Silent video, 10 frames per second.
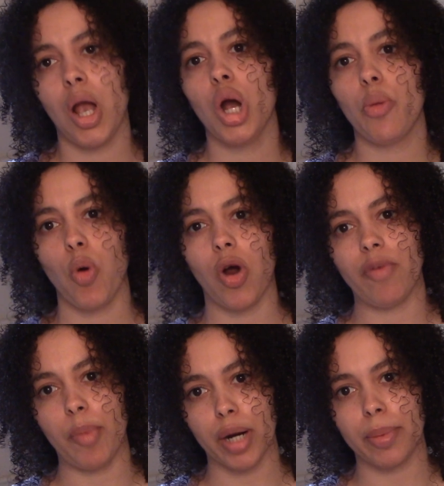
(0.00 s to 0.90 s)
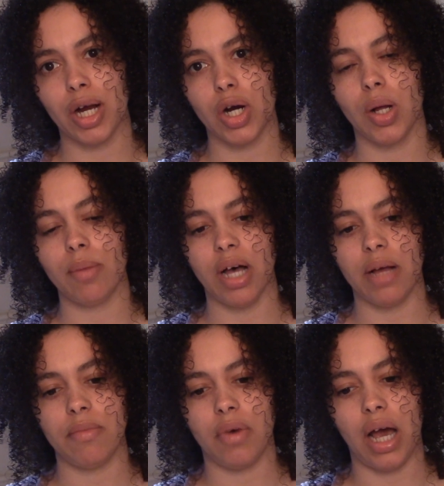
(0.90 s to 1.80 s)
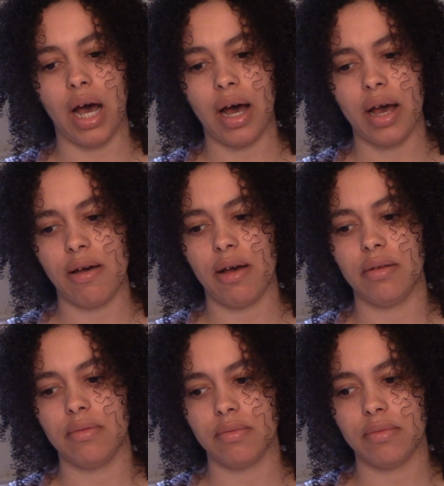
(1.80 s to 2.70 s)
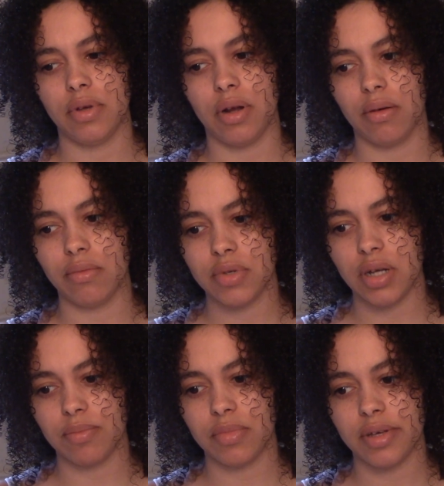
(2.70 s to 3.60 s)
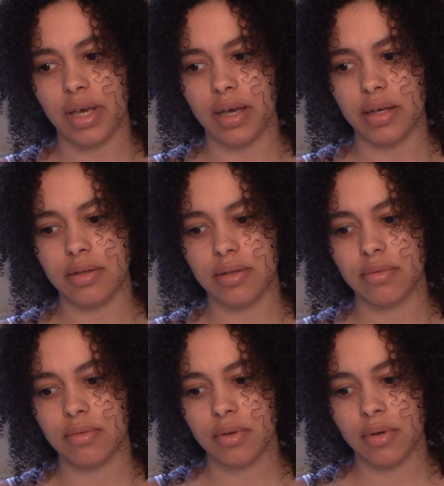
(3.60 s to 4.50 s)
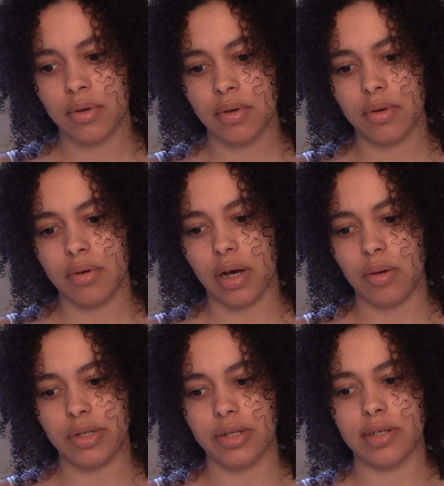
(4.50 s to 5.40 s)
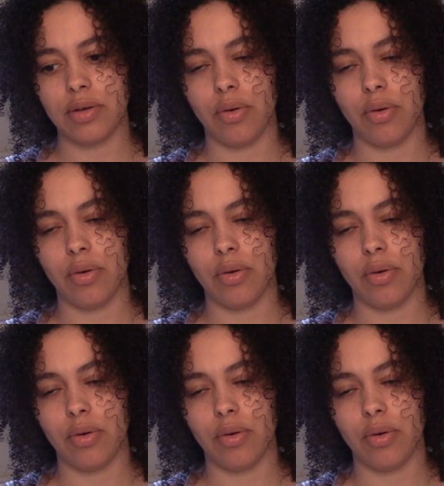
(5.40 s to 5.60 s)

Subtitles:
more of a Barbie girl, but yeah, I had, you know, some kids I went to school